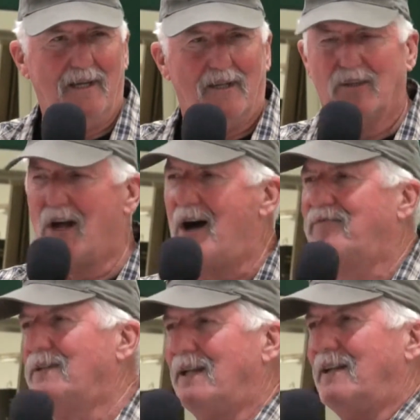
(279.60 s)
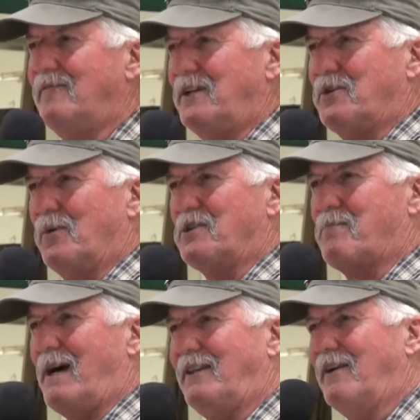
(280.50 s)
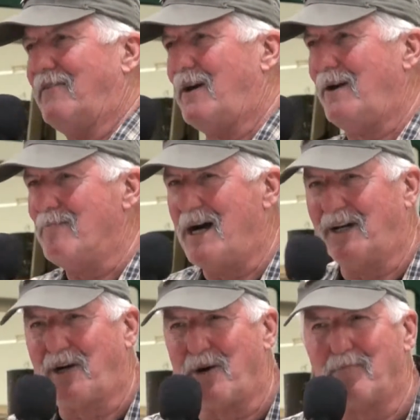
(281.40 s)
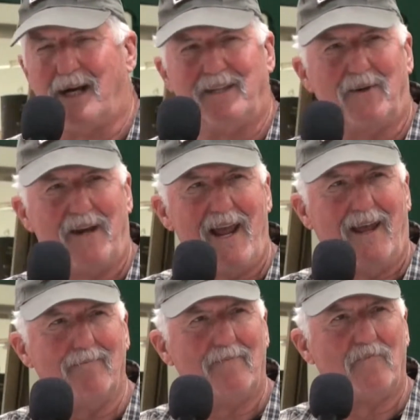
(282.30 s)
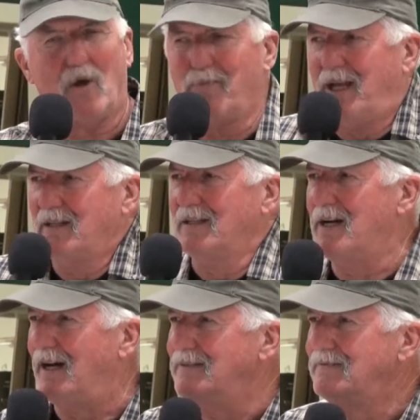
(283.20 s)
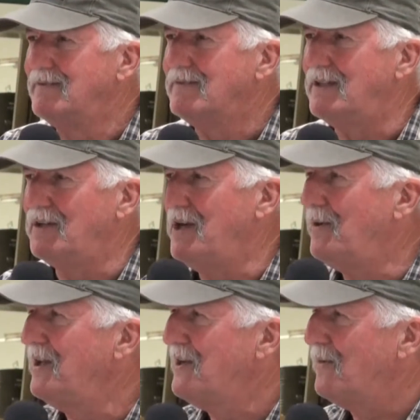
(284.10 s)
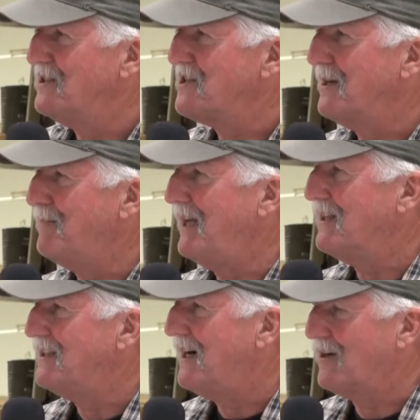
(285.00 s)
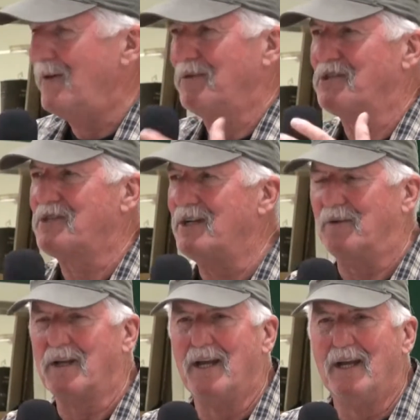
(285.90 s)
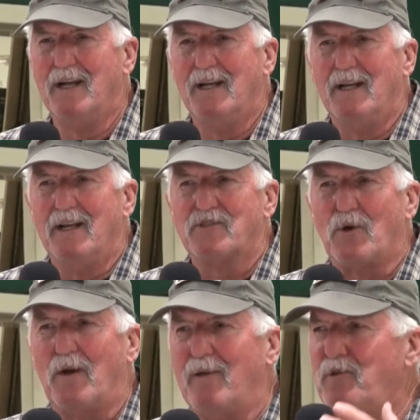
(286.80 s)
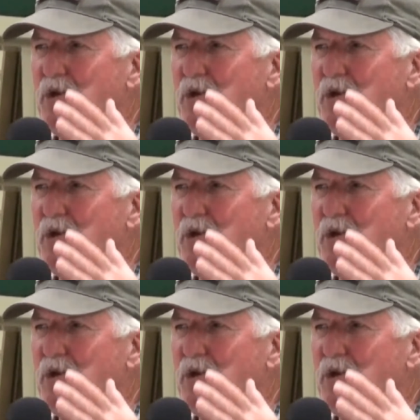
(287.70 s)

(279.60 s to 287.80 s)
Lawful individuals, by their very moniker, by their name, obey the law. They're the only ones that obey the law. Criminals don't. So if